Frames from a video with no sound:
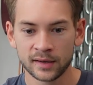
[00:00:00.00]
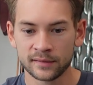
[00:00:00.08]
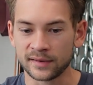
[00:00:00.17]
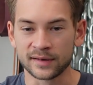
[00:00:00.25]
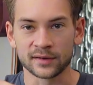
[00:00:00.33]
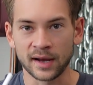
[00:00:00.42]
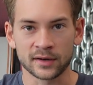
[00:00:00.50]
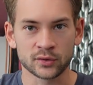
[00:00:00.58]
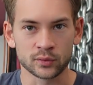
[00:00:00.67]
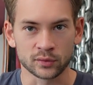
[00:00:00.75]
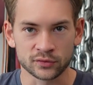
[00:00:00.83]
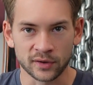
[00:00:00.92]
than an
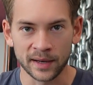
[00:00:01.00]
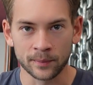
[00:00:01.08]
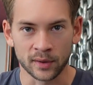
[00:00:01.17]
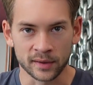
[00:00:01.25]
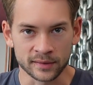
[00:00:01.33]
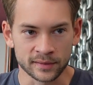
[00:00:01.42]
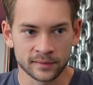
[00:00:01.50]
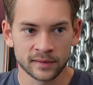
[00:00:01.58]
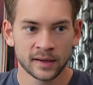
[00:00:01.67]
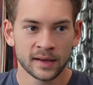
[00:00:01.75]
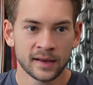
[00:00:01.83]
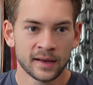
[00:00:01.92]
actual tripod is.
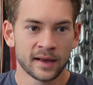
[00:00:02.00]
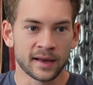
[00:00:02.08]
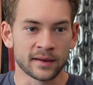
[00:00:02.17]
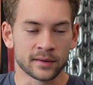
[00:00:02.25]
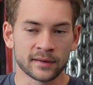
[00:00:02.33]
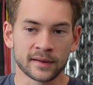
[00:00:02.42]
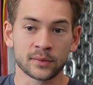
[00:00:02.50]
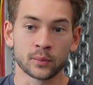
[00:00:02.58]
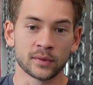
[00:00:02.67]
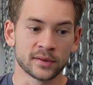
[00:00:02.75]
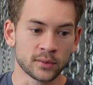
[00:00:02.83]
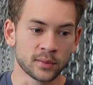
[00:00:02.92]
And that's
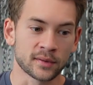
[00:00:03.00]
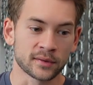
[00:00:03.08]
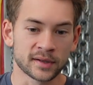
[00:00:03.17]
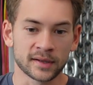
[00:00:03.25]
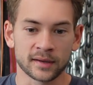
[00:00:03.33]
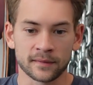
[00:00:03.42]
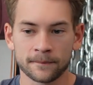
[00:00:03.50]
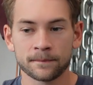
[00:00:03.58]
when you start to get,